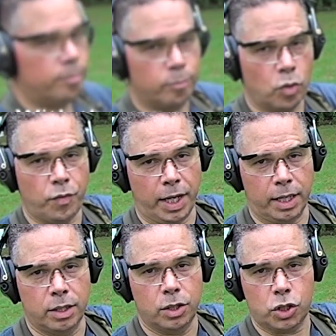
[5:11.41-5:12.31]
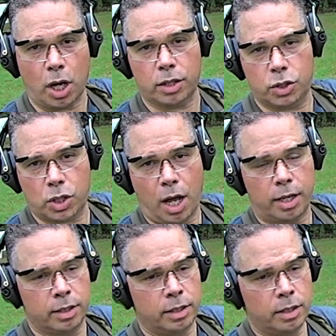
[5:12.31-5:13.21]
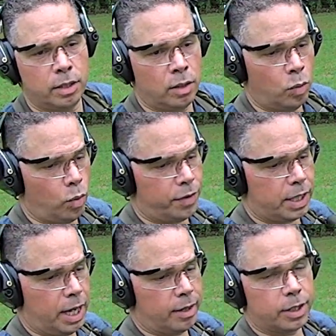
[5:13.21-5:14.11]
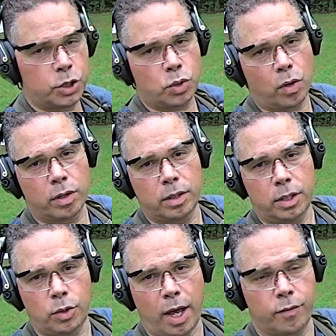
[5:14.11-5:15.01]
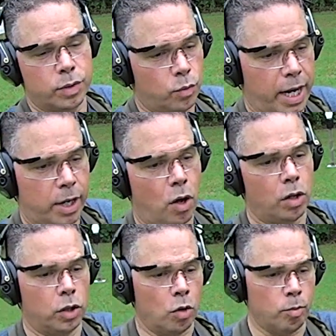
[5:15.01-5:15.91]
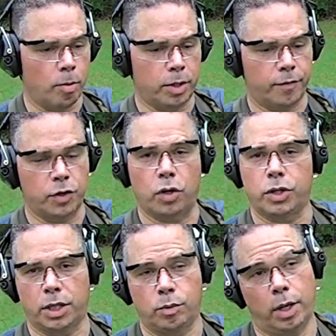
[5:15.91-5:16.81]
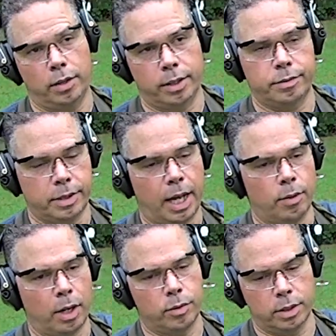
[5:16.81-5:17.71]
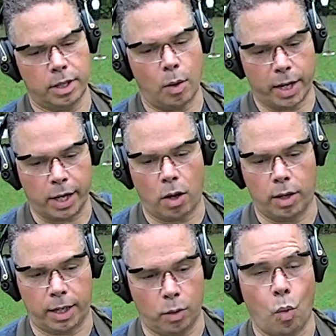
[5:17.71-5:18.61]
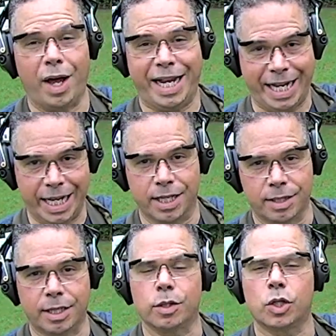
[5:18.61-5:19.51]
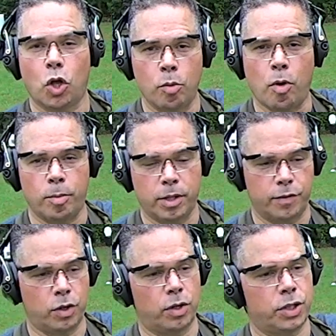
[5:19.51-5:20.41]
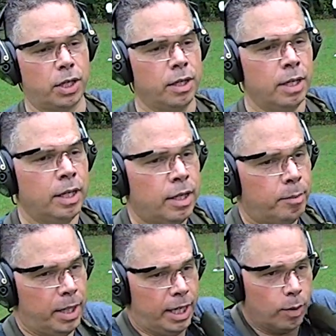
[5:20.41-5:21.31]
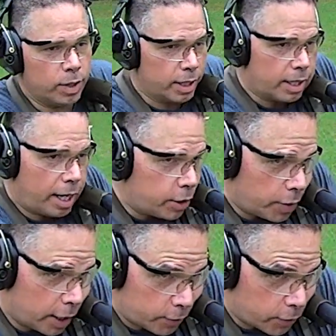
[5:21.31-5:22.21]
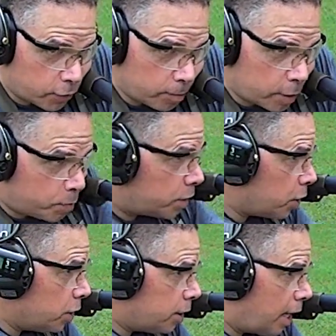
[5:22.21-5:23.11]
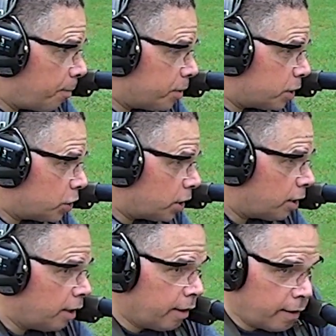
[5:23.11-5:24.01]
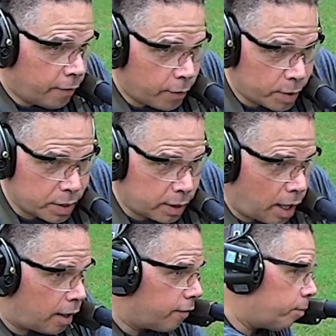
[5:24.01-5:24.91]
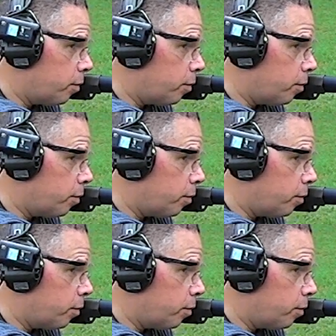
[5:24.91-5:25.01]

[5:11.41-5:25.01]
moving shot to shot, with a gun this short, you have what I call low moment of inertia. Well, it's not what I call it. What it is low moment of inertia, meaning when the gun transfers from this position to that position, there isn't a lot of